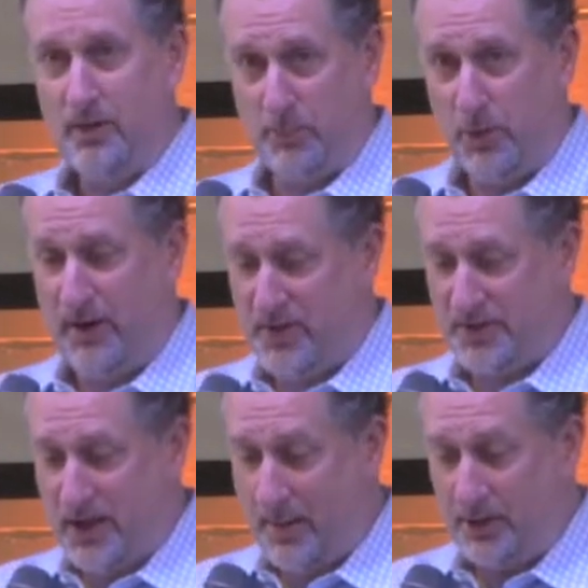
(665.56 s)
The
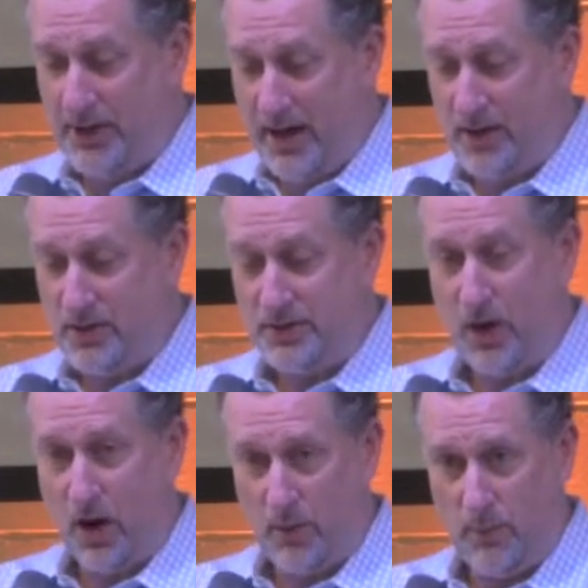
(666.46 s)
previous couple of years,
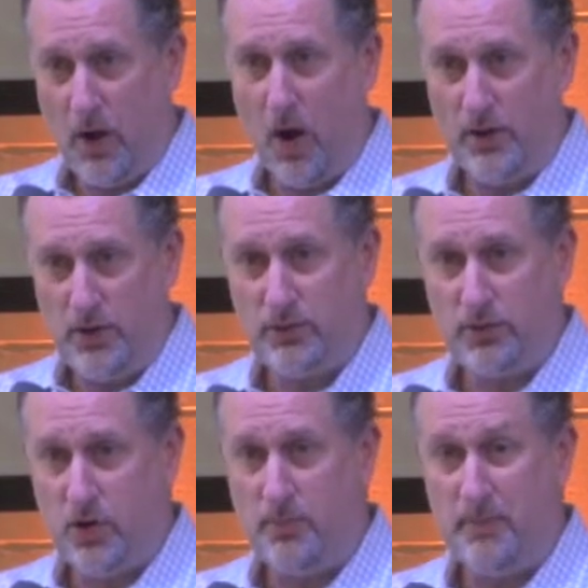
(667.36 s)
our youth
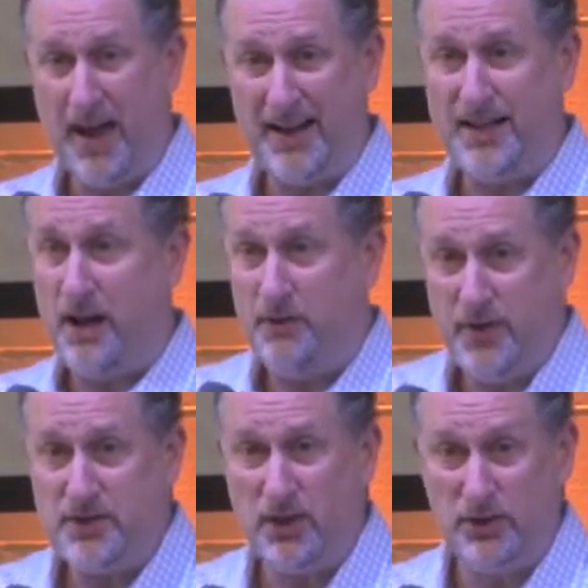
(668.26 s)
group had kind of
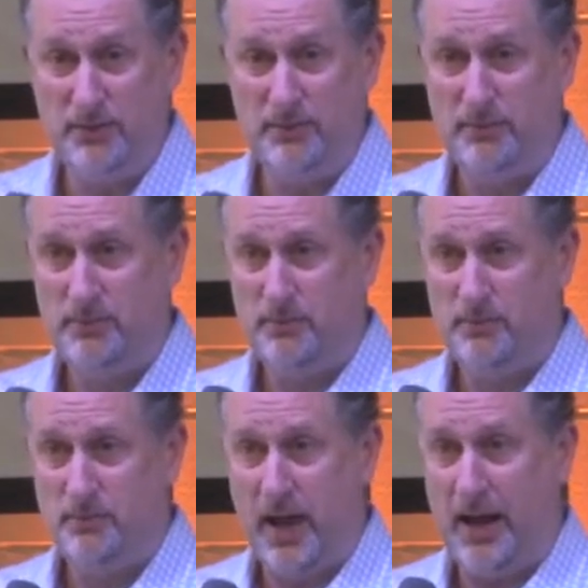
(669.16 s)
fizzled.
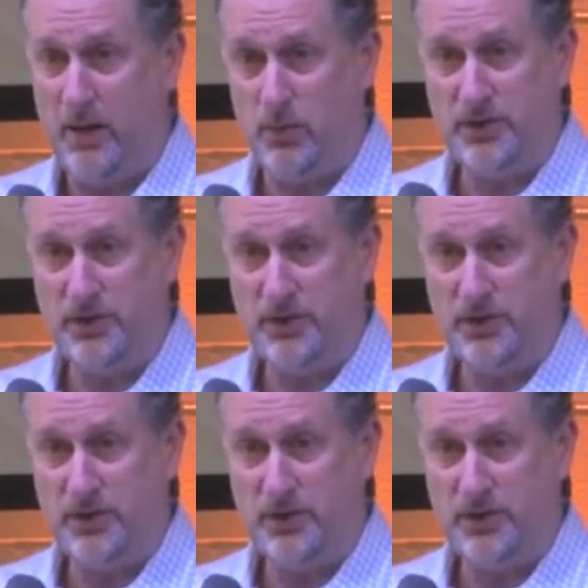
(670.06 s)
And